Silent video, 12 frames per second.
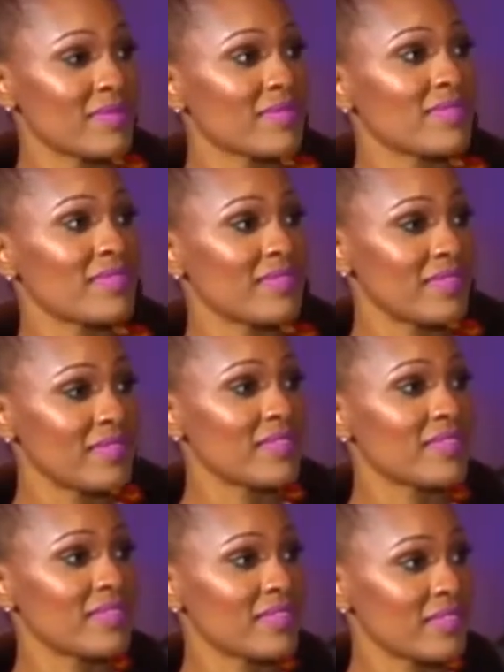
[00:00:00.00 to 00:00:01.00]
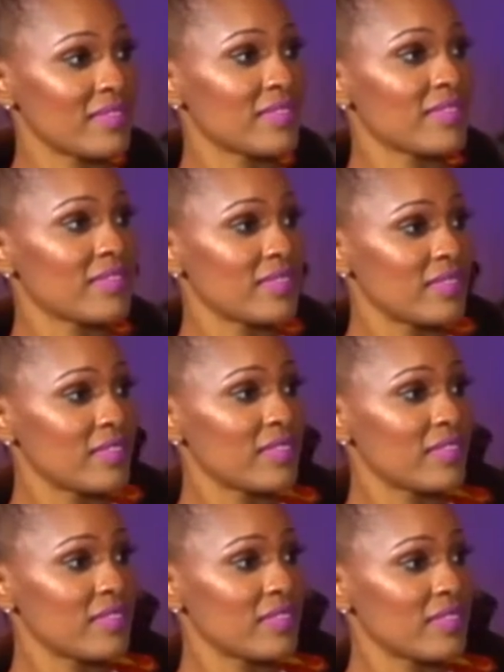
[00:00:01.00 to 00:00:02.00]

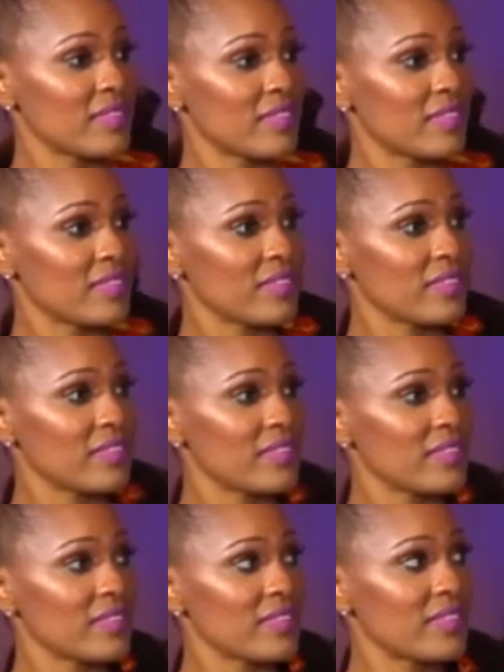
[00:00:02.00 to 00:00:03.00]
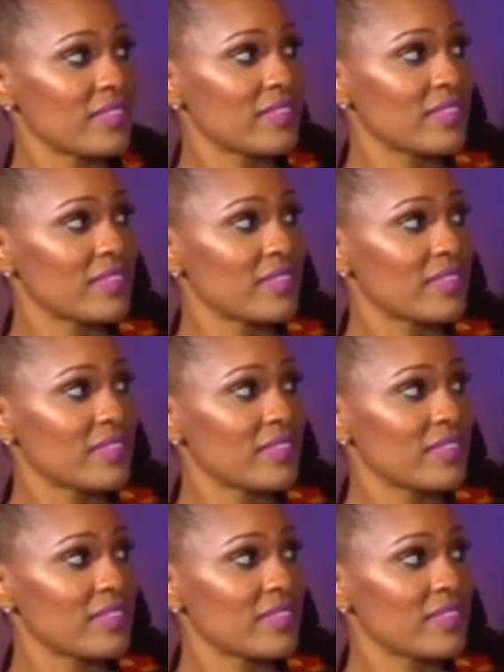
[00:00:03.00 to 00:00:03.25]
(silent)